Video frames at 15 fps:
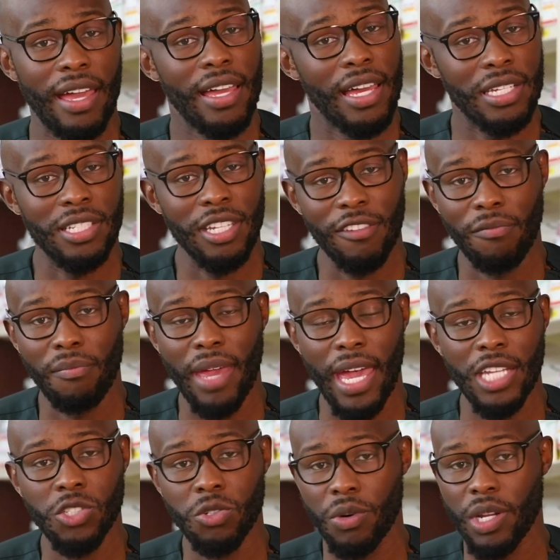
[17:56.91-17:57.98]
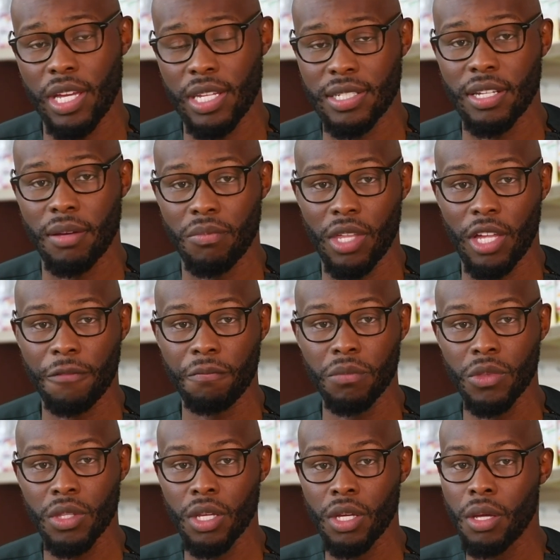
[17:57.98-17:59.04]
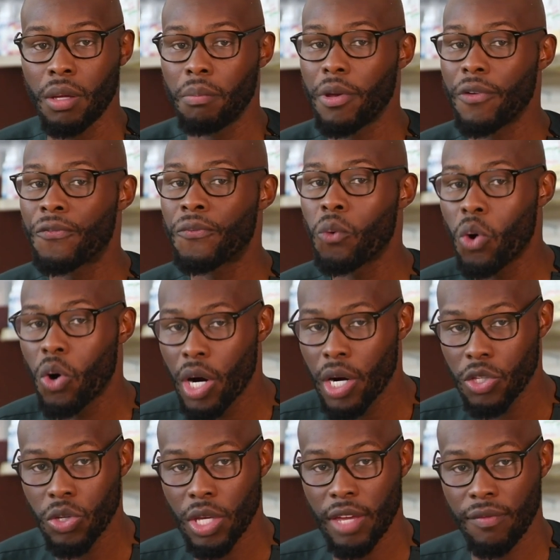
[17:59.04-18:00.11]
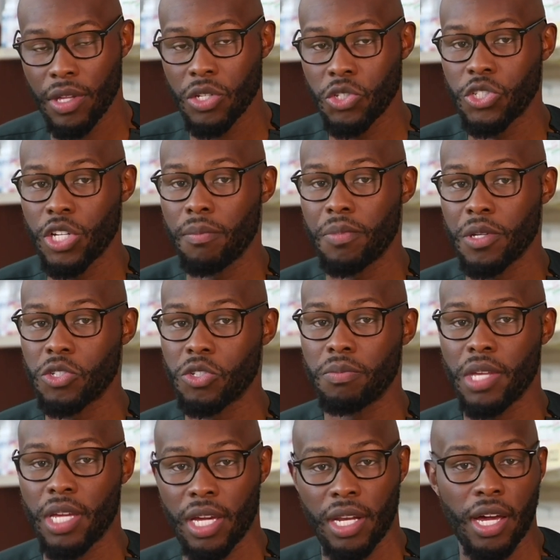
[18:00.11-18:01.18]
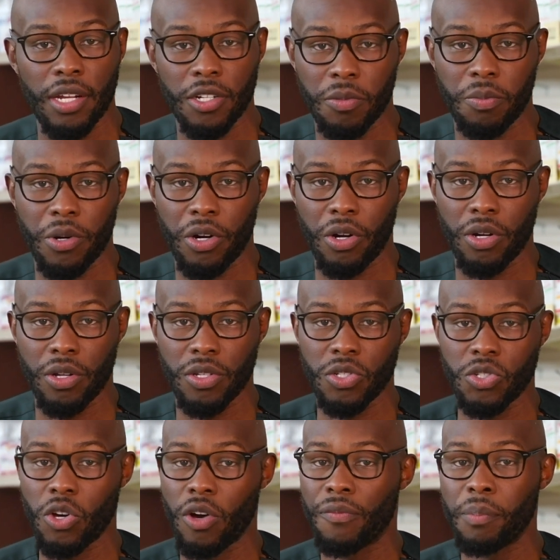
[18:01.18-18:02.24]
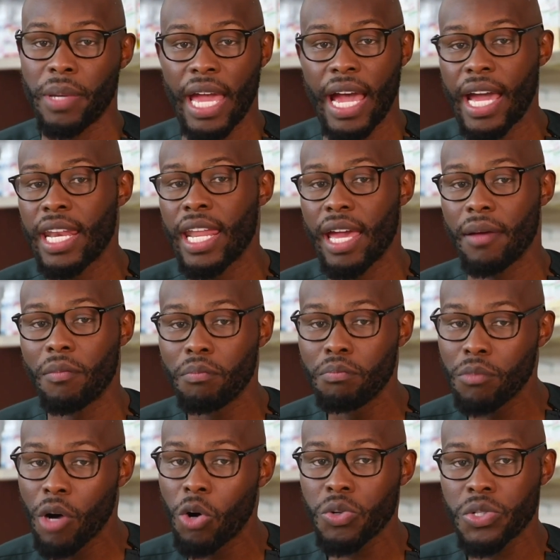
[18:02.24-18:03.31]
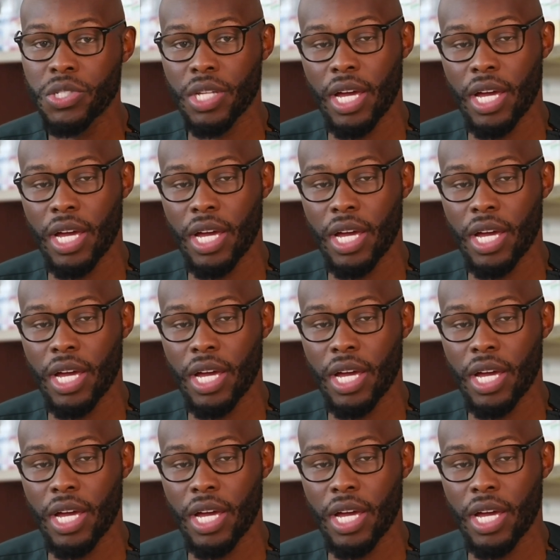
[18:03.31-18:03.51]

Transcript: achieve mastery at something before you even jump into being an entrepreneur. So behind most